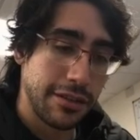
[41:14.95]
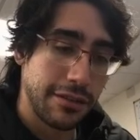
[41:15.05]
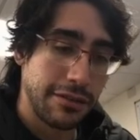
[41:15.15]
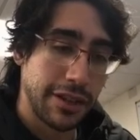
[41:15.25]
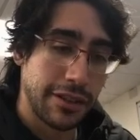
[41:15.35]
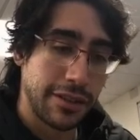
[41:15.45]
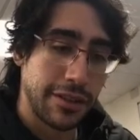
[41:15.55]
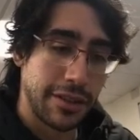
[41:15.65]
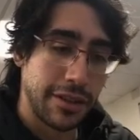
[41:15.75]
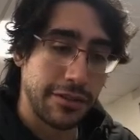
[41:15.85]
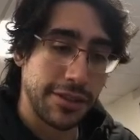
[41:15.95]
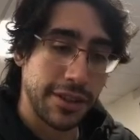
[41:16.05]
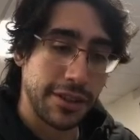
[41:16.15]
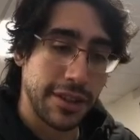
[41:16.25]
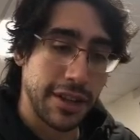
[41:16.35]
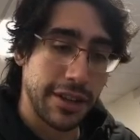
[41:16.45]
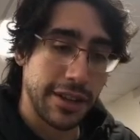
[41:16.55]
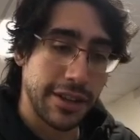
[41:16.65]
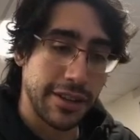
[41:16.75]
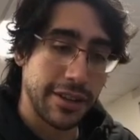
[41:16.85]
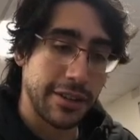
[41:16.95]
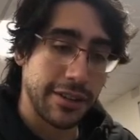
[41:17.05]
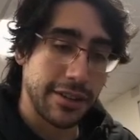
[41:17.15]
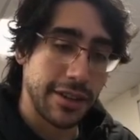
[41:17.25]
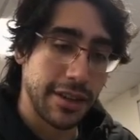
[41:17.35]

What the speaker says: vector of size n and int,